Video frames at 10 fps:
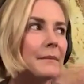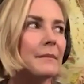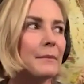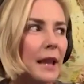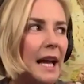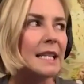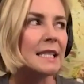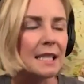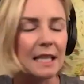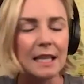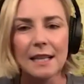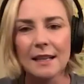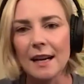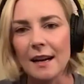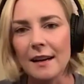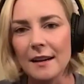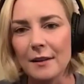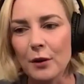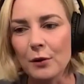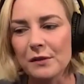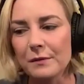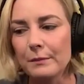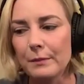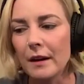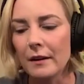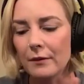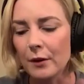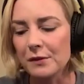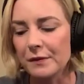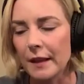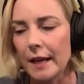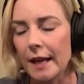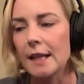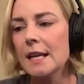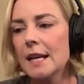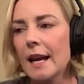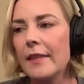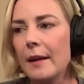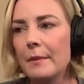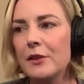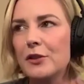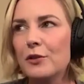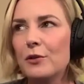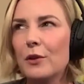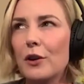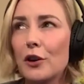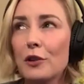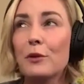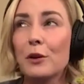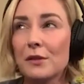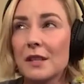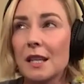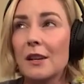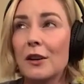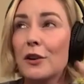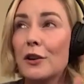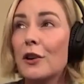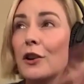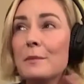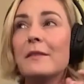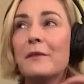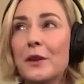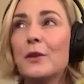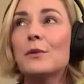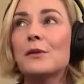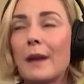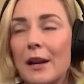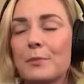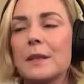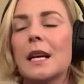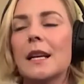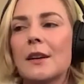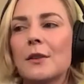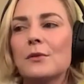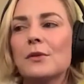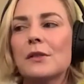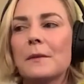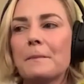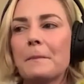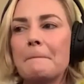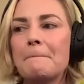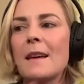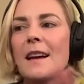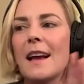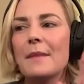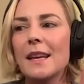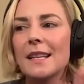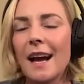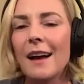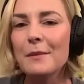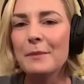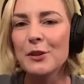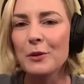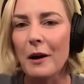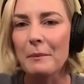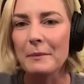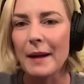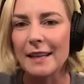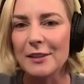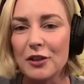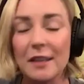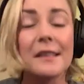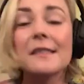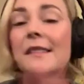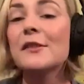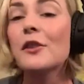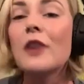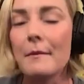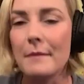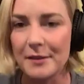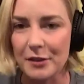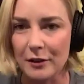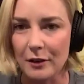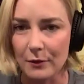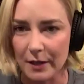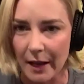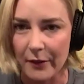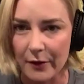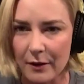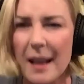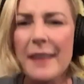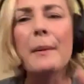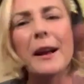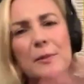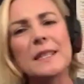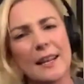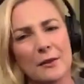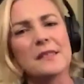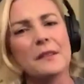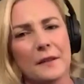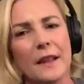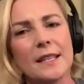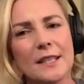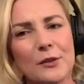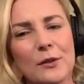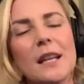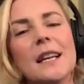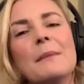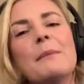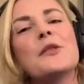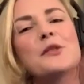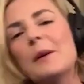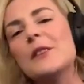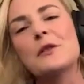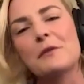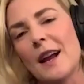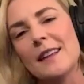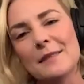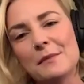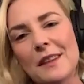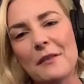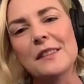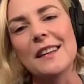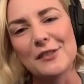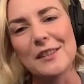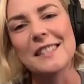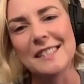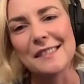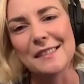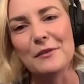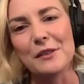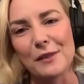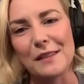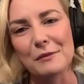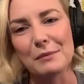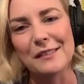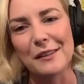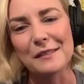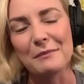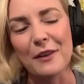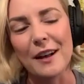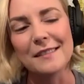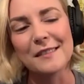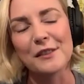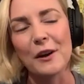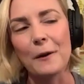blend, a roast fillet, and then I'm going to do herb infused mashed potatoes. I made a jalapeno popper mac and cheese. These things are not meant to go together. The mashed potatoes and the fillet do. But there's a bunch of random stuff because I just need to test out these recipes on some friends. So